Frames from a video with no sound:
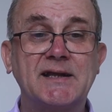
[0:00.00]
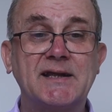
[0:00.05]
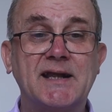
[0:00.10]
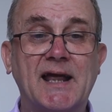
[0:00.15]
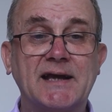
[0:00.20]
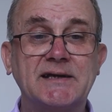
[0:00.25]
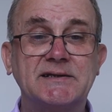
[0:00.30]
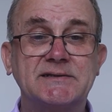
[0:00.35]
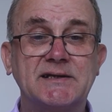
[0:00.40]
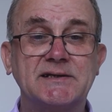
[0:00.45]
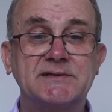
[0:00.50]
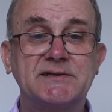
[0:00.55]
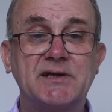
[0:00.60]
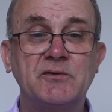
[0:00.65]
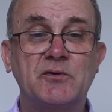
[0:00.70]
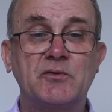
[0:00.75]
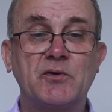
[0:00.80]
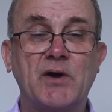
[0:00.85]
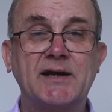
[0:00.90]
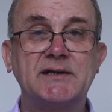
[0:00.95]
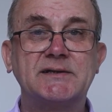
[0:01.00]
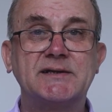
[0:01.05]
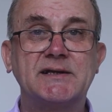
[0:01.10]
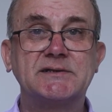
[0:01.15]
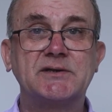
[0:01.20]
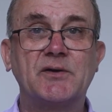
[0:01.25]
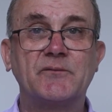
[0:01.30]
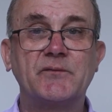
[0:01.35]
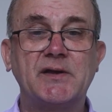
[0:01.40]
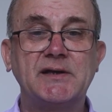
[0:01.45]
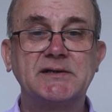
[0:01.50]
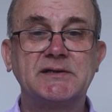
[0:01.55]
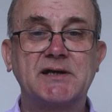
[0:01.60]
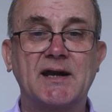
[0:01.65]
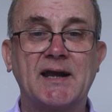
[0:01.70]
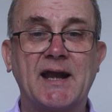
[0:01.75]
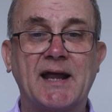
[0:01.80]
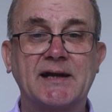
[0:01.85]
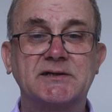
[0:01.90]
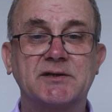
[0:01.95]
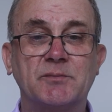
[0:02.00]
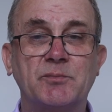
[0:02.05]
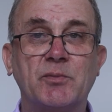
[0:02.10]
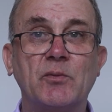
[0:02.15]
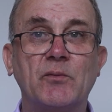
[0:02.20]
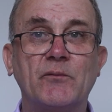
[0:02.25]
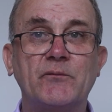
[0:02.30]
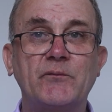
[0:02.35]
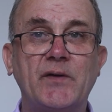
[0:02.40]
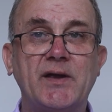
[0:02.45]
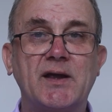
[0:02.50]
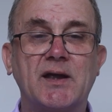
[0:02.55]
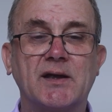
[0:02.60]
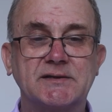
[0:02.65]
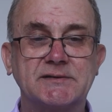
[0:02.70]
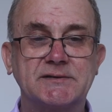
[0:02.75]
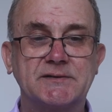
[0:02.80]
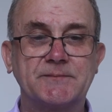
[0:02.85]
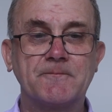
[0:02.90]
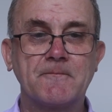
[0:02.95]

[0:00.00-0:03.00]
latest and greatest of these collectible figures.